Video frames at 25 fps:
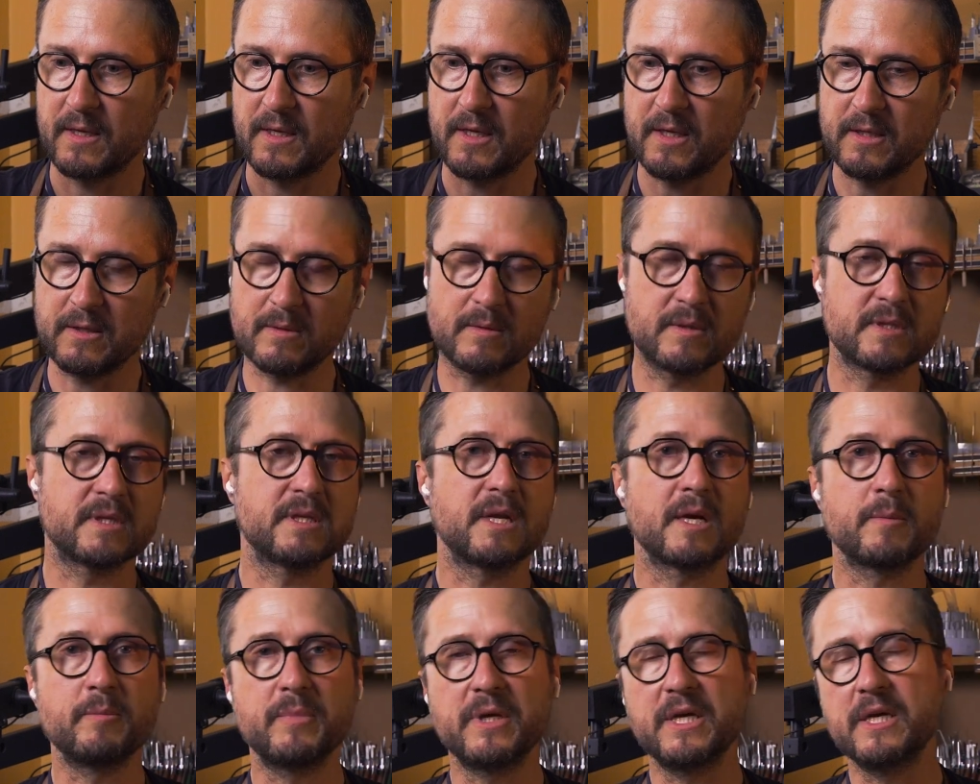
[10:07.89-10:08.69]
a
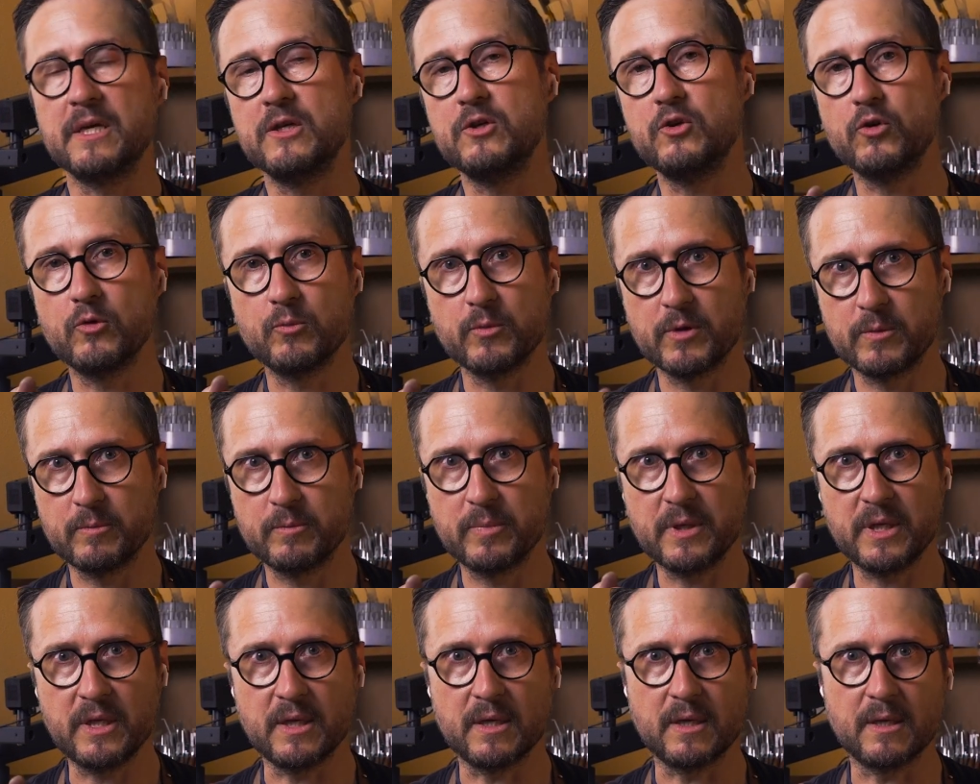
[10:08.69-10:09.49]
human
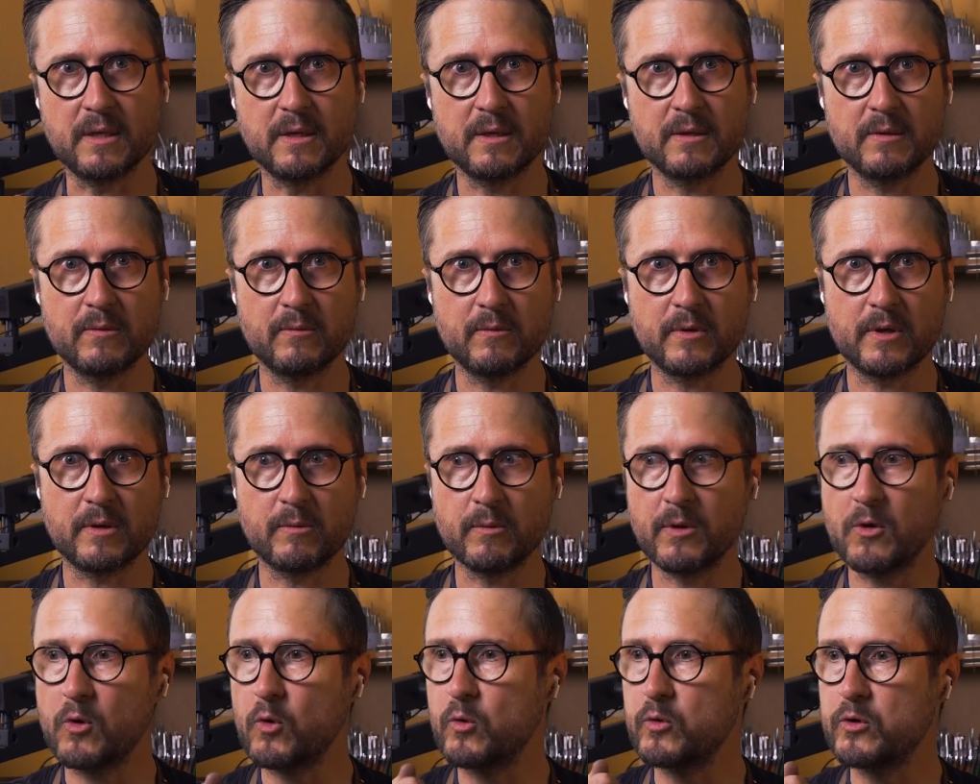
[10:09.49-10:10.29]
being, where
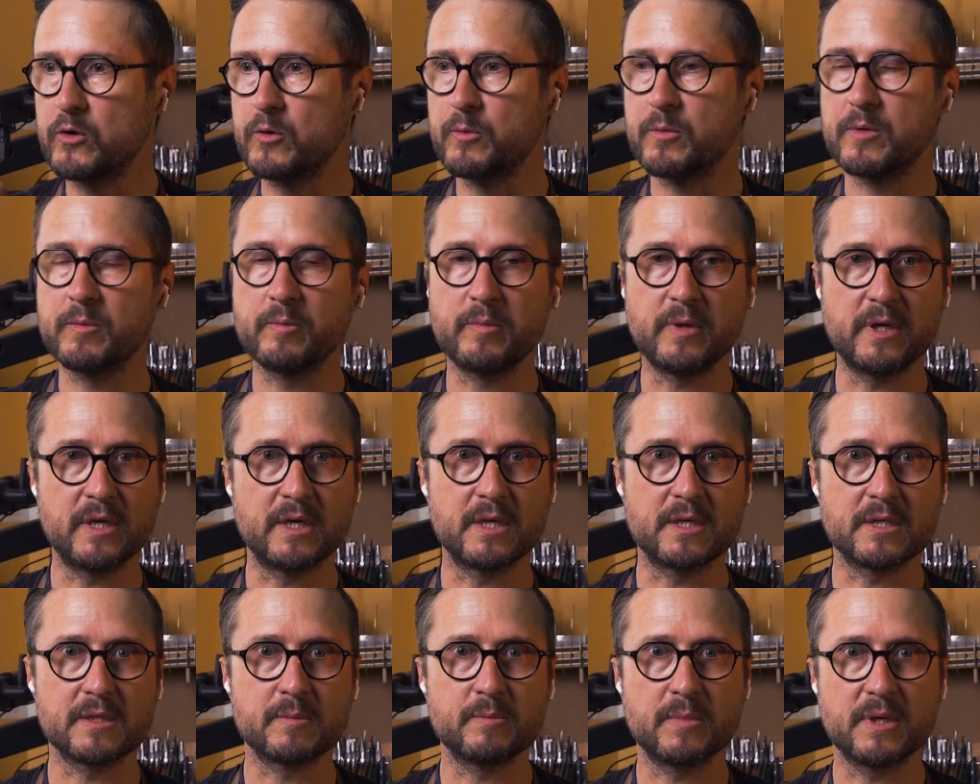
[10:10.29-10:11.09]
we're all human
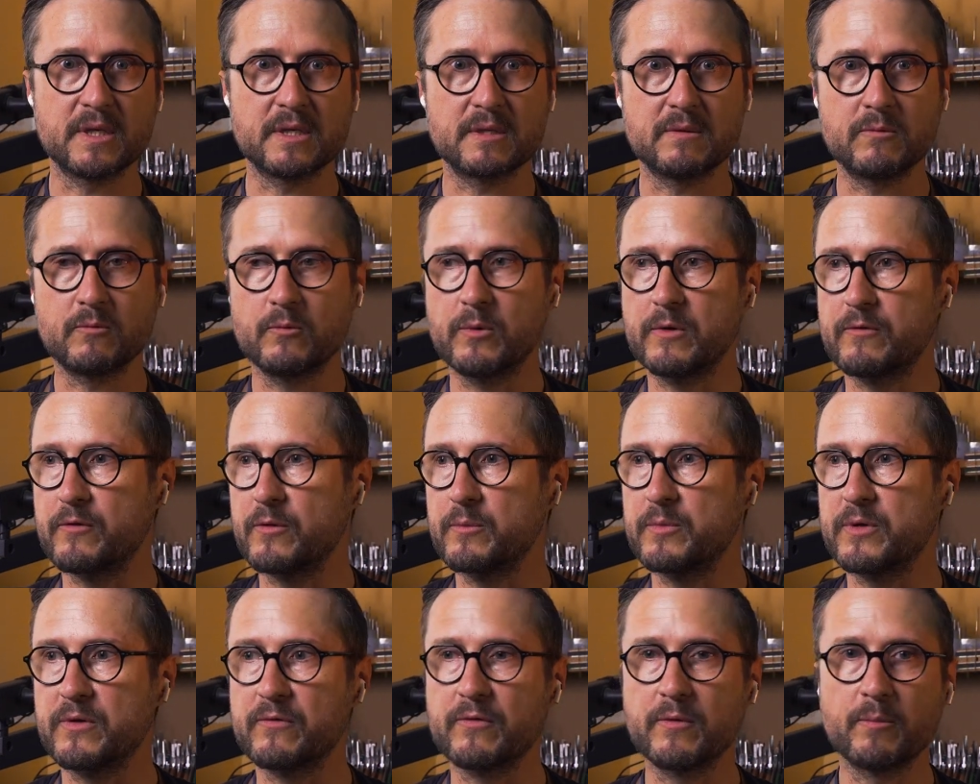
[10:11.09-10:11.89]
beings, but we're
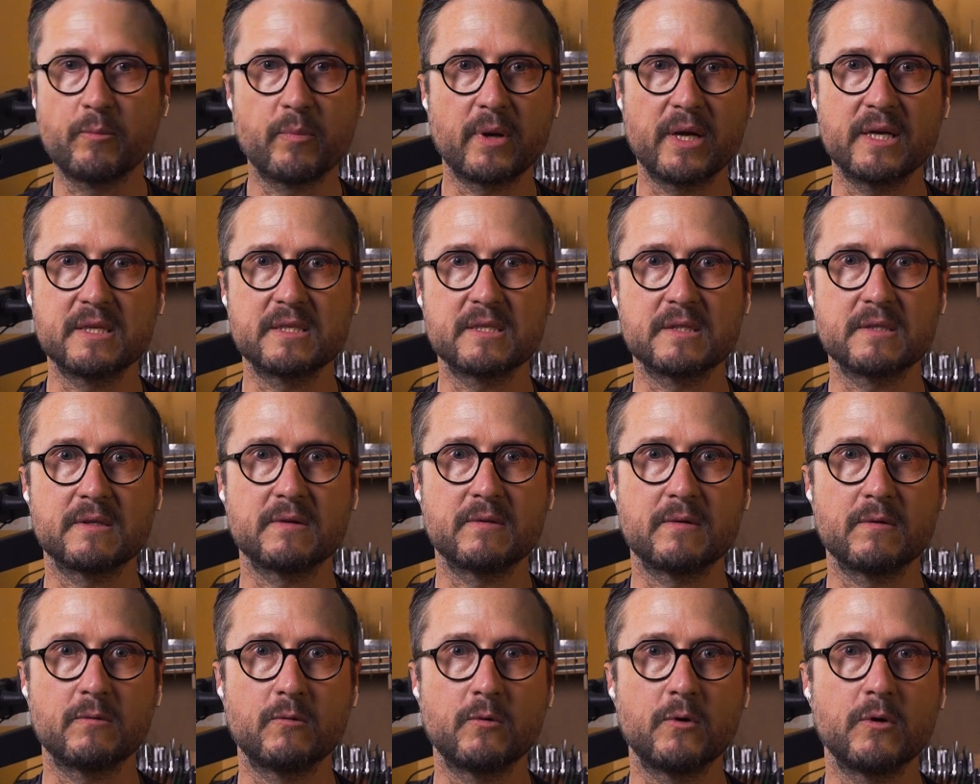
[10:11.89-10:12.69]
from different places
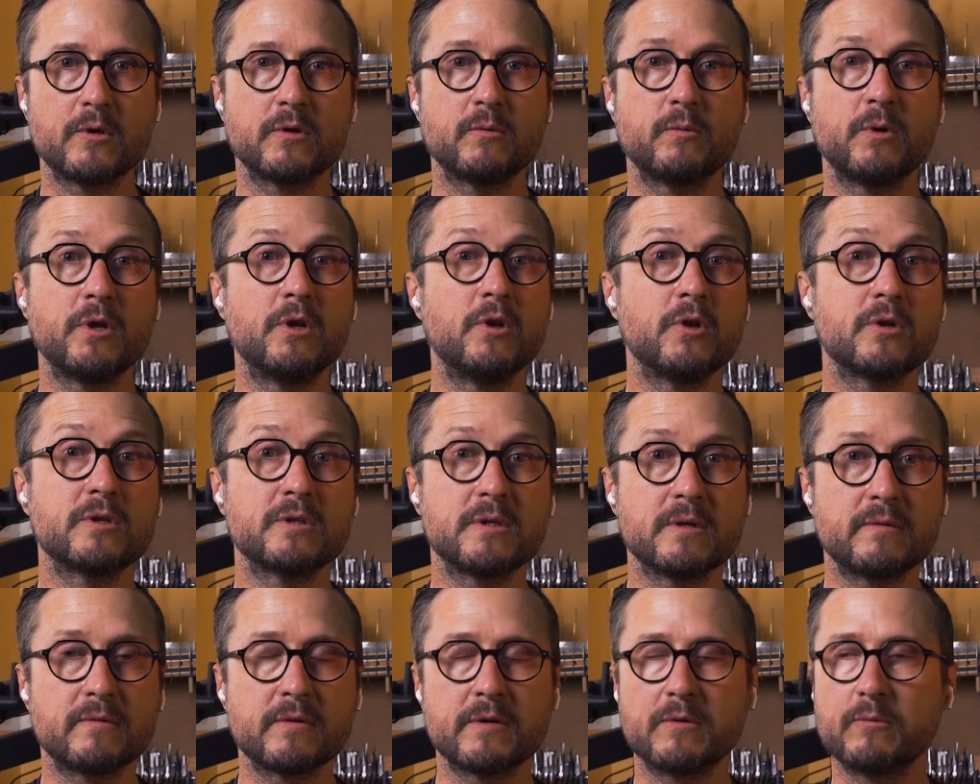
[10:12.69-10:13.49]
of the world and we
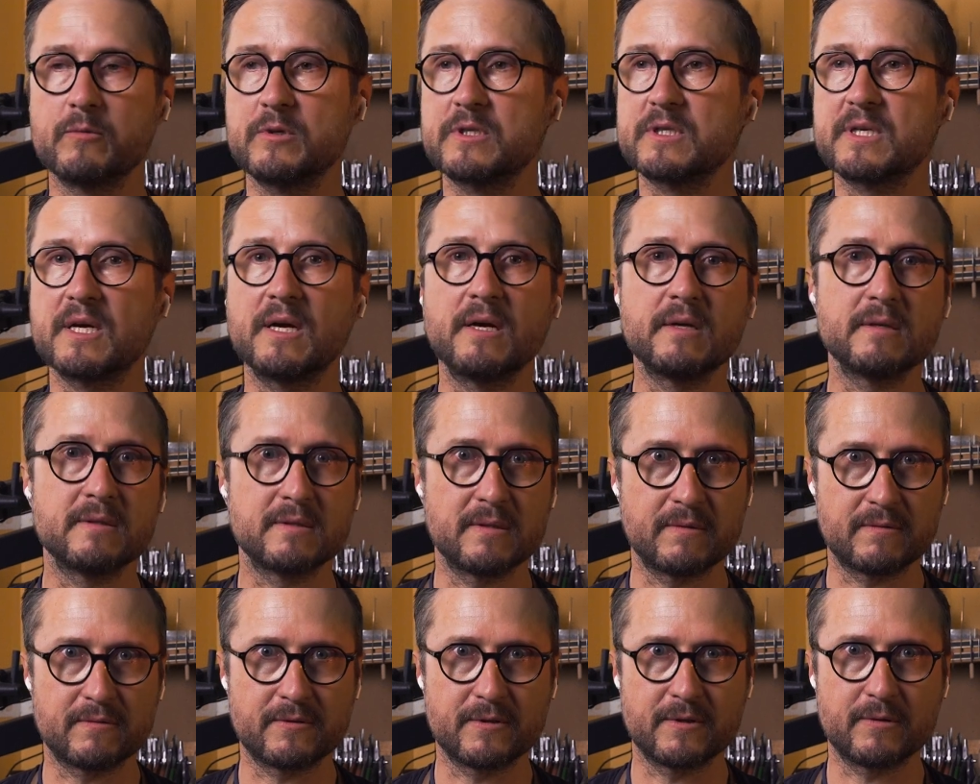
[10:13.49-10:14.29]
look different, we sound
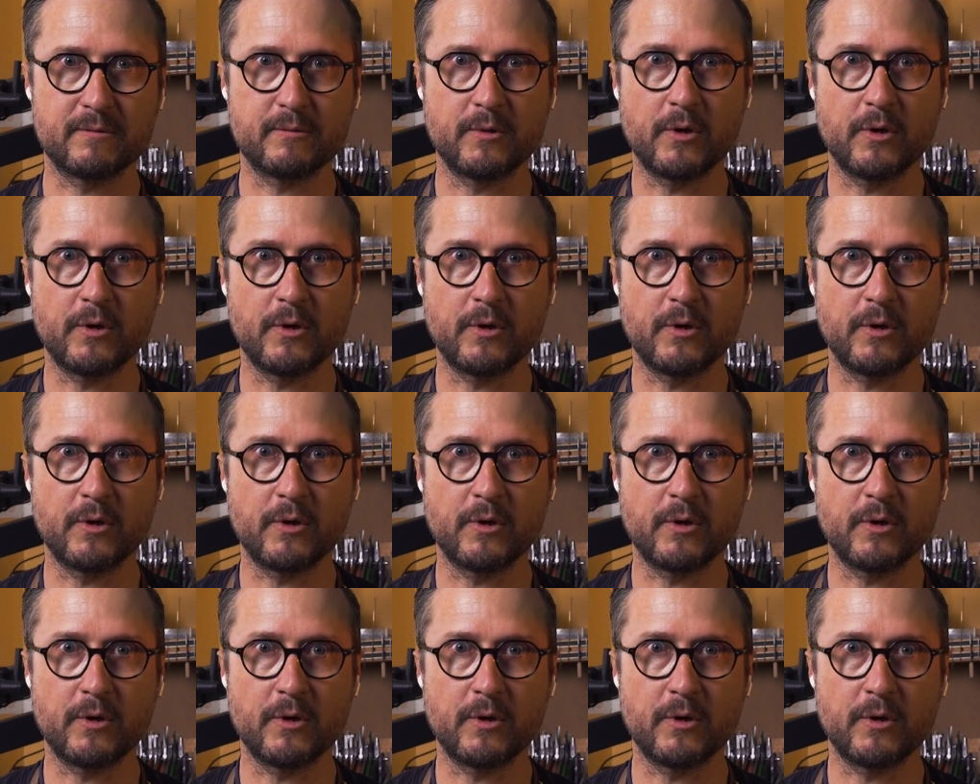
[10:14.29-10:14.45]
different.